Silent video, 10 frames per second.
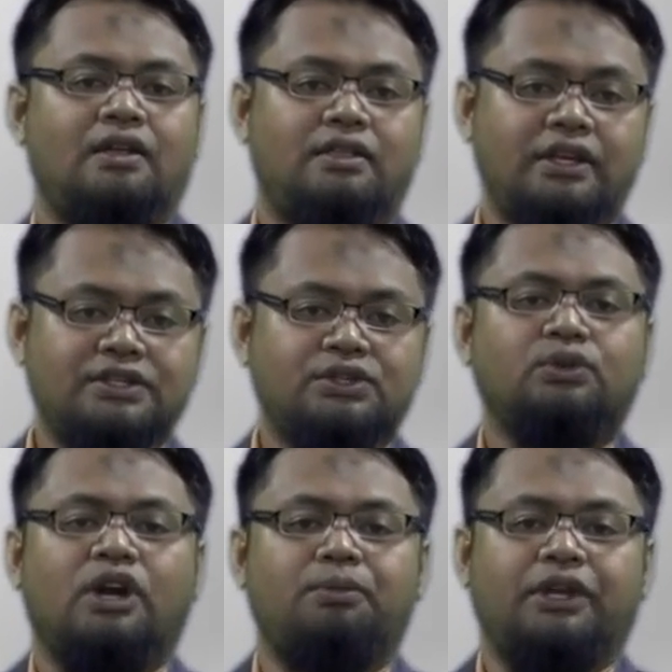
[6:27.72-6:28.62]
These
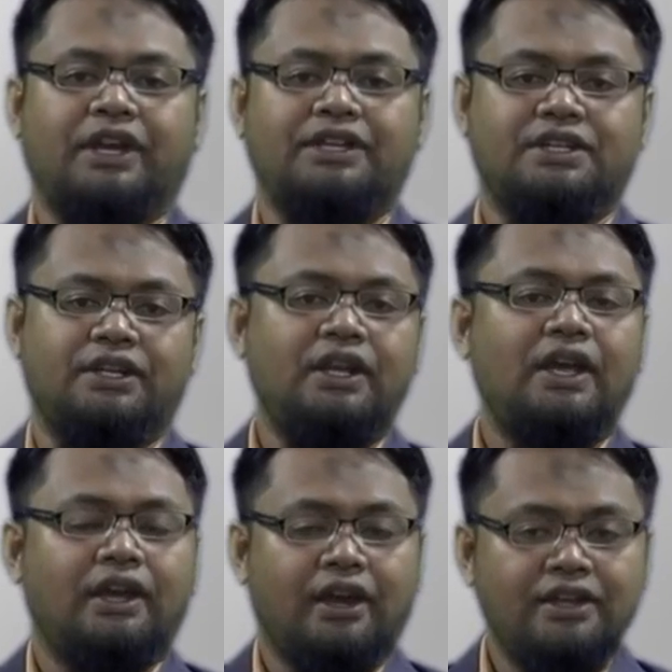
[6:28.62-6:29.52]
two applications
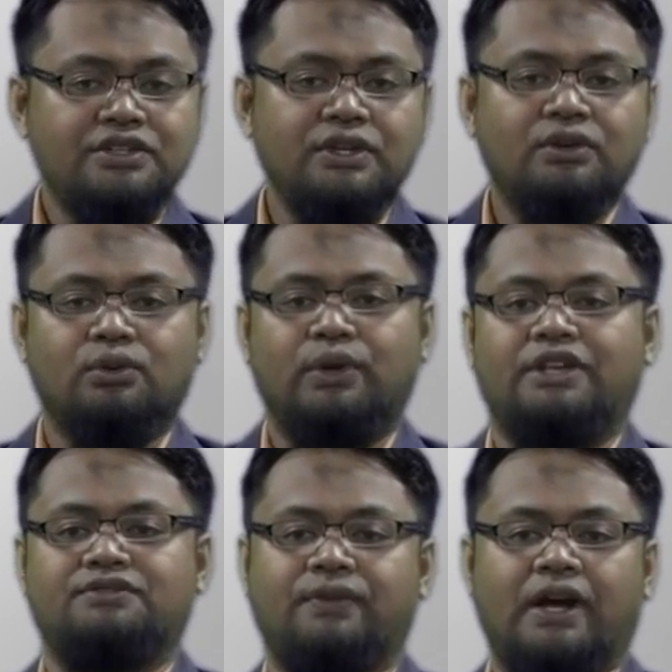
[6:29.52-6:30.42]
can
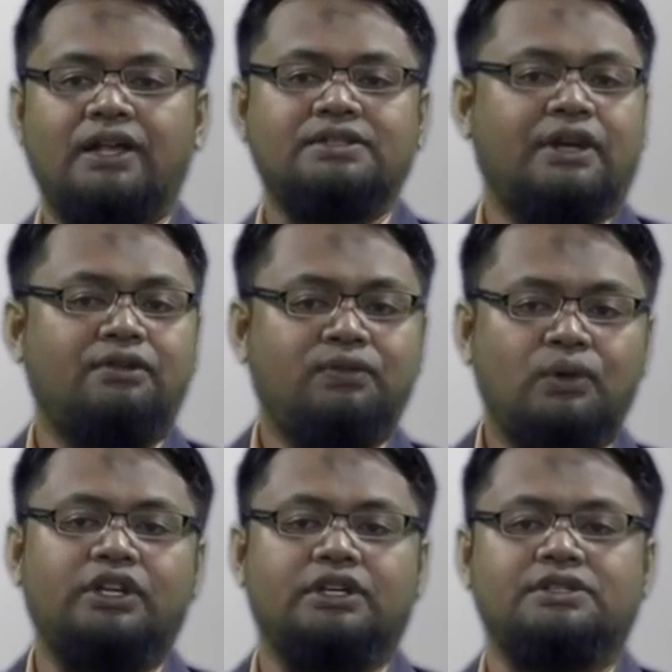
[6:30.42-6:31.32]
synchronize files and
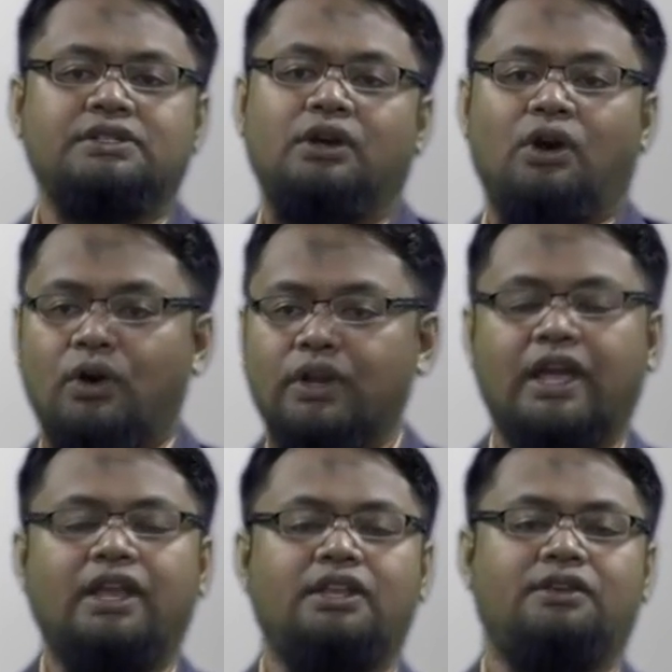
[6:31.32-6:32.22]
folders on
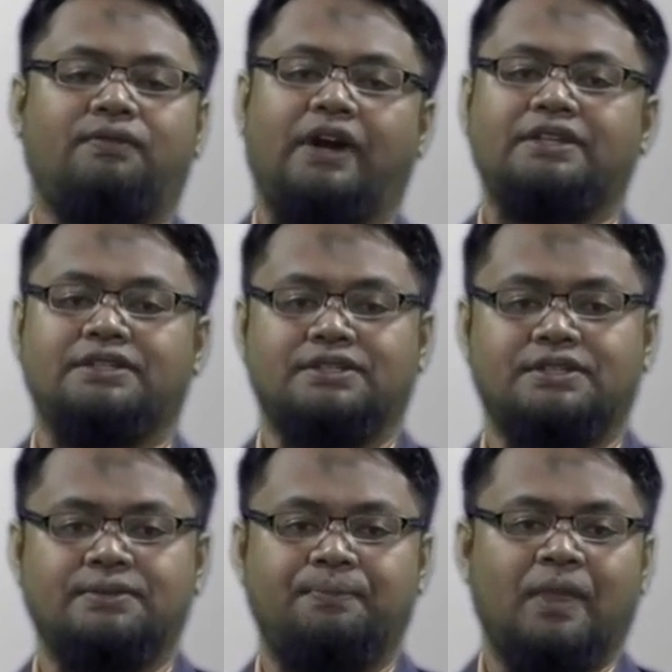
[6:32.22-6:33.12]
any
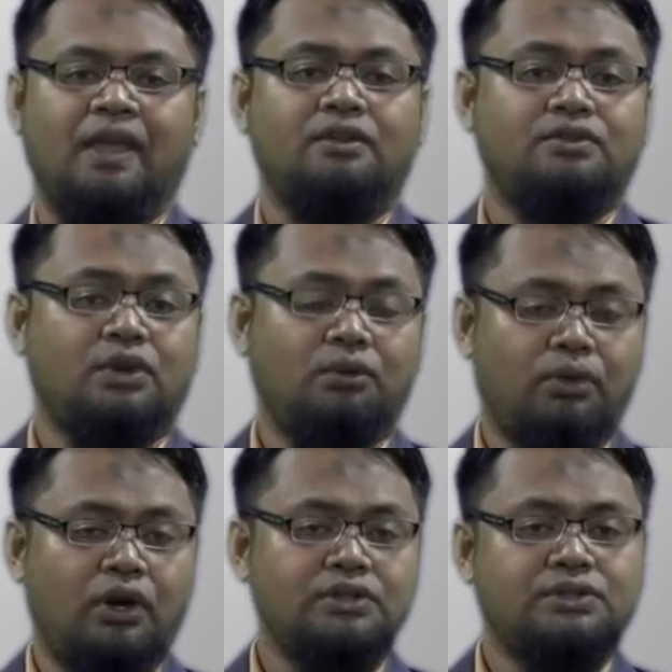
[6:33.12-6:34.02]
devices.
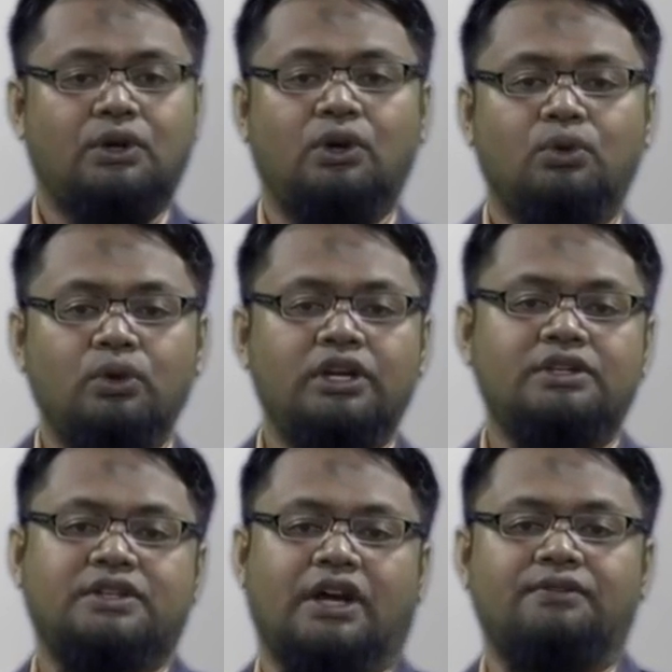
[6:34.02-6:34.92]
Dropbox or Google
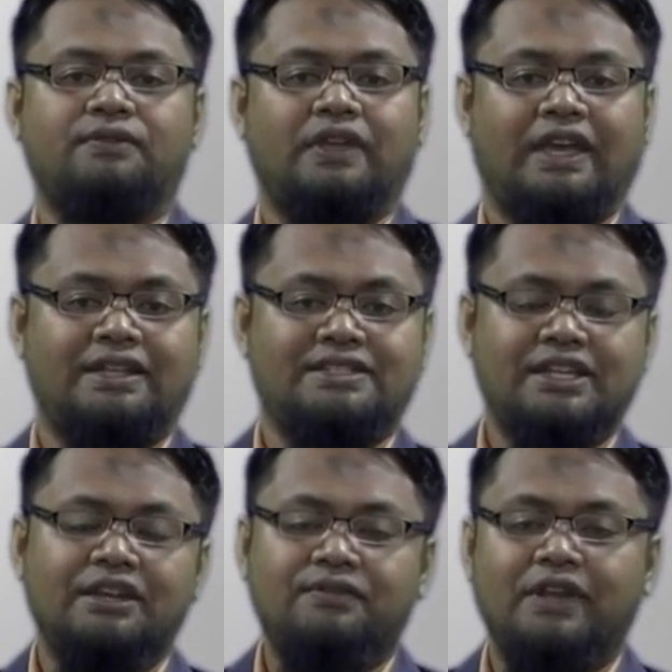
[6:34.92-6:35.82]
Drive can
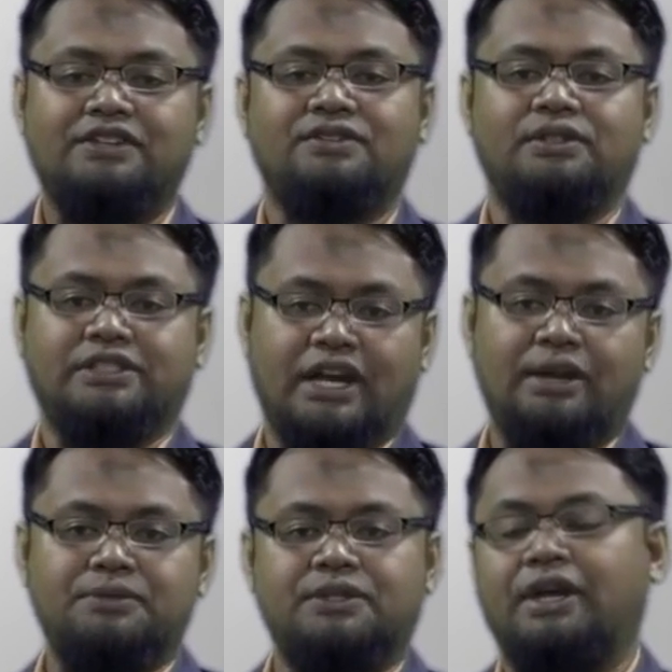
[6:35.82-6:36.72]
save lecturer
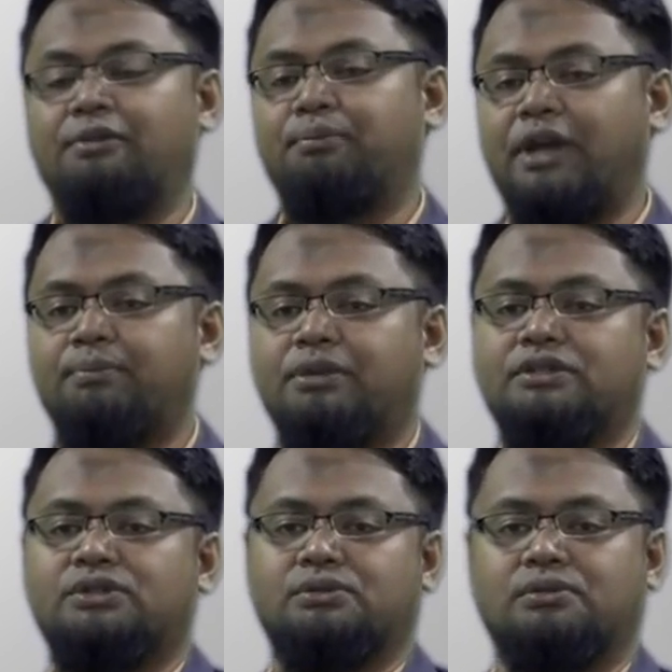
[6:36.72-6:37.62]
times and paper
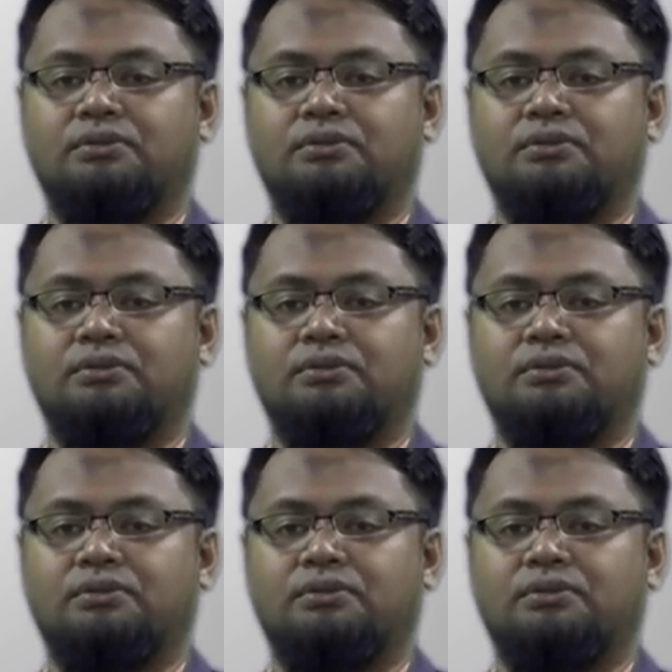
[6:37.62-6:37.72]
too.